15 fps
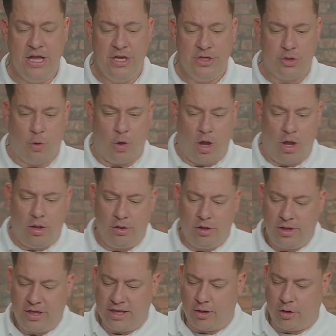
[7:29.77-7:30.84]
So I'll
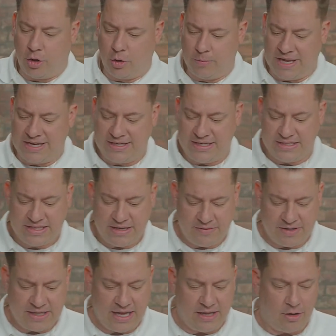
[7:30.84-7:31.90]
look at a home
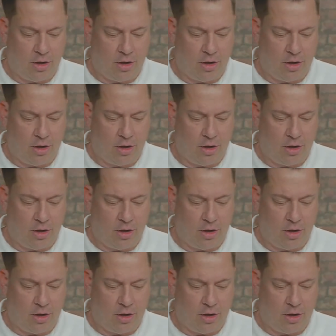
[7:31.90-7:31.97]
1978,